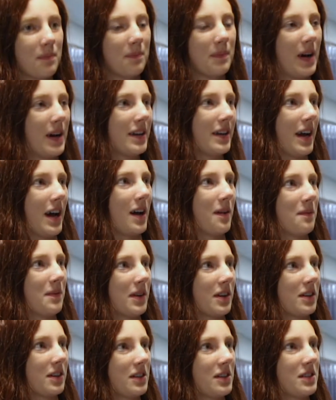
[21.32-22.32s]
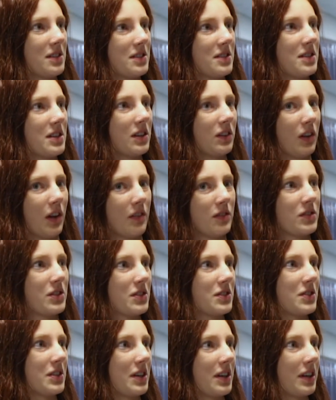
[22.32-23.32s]
My dad, because he loves
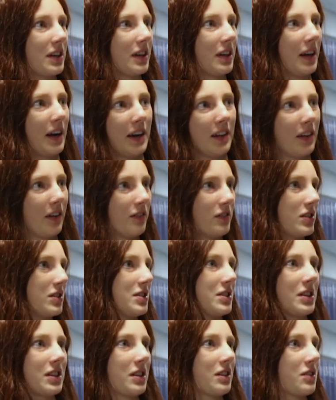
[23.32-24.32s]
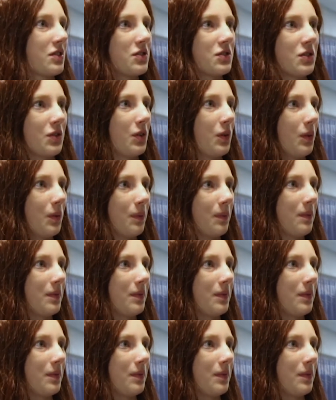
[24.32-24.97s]
to sing and I love to sing, so